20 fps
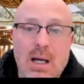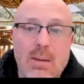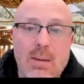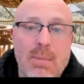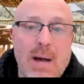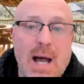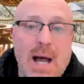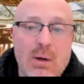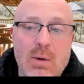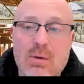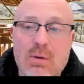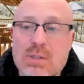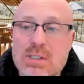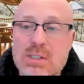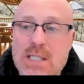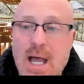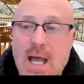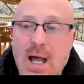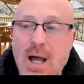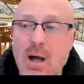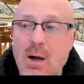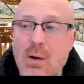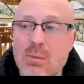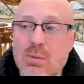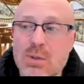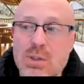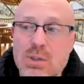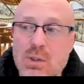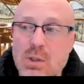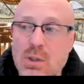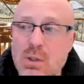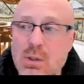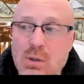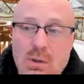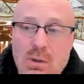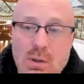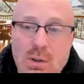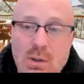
background sounds or